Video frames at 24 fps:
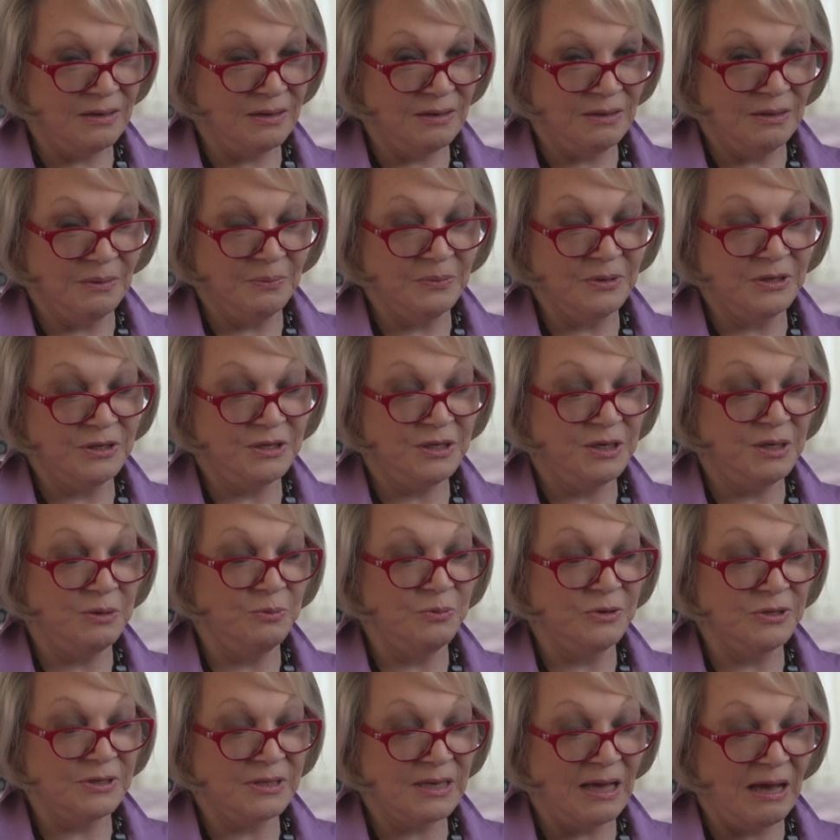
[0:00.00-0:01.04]
I mean, she
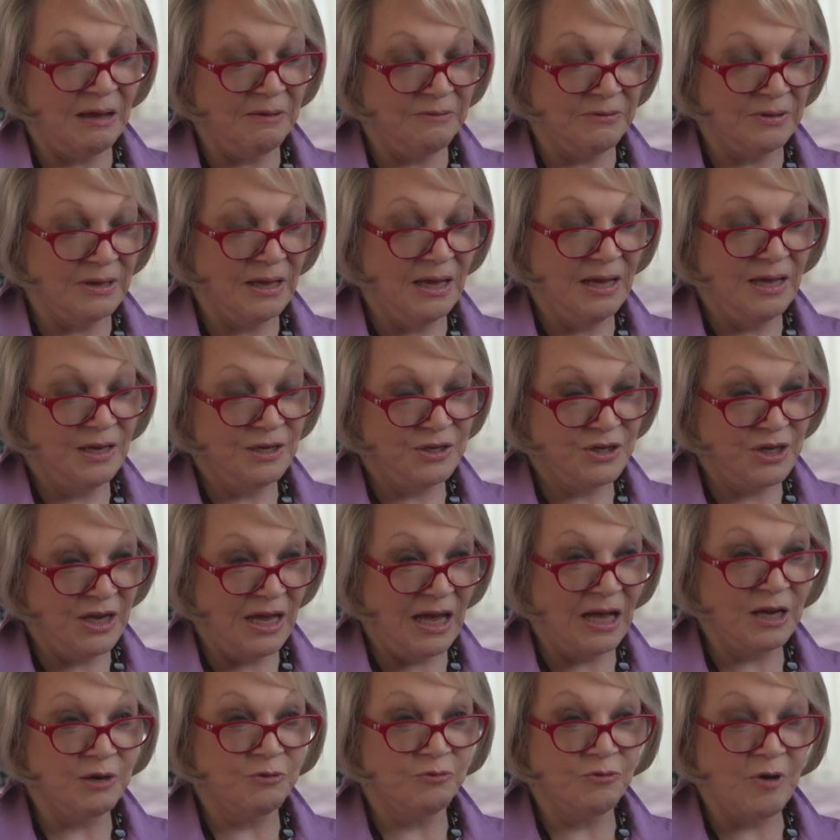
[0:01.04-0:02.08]
was having. She
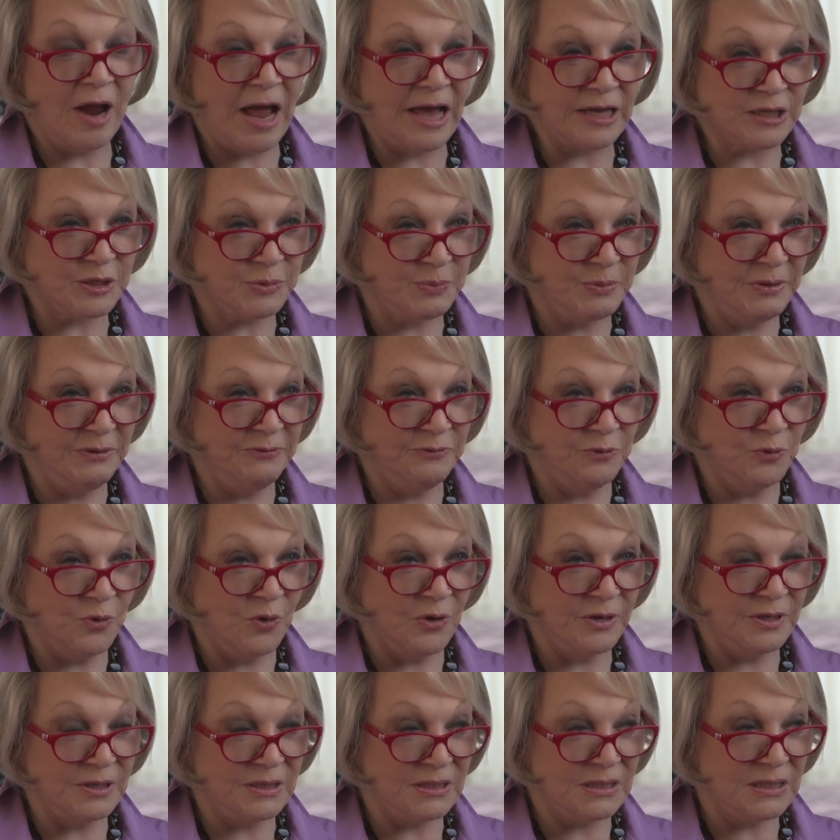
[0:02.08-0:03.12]
had a raspy
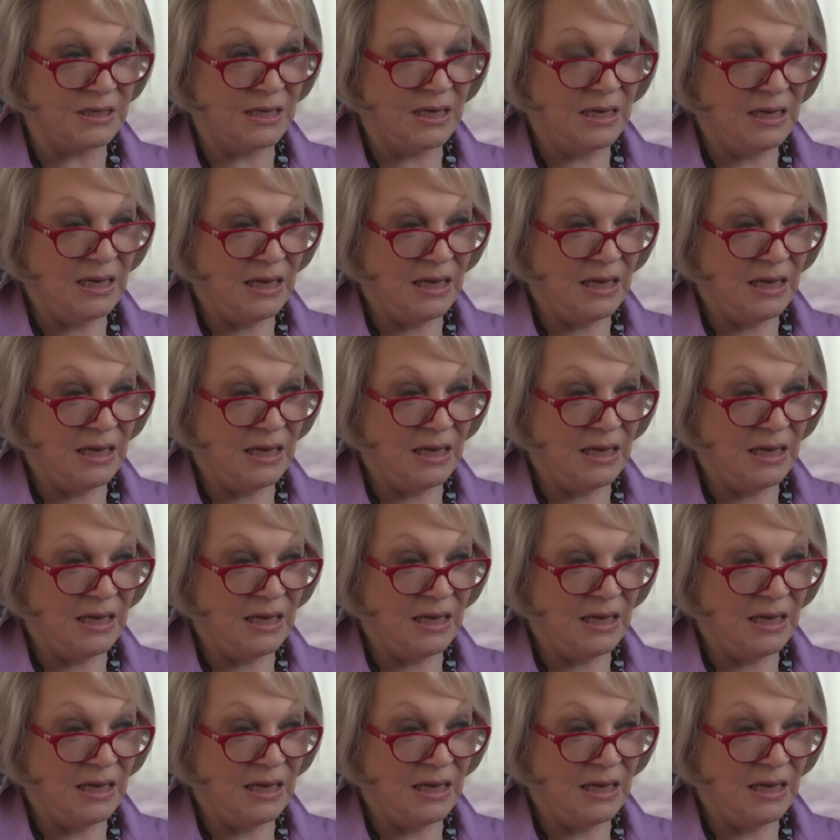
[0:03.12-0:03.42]
voice.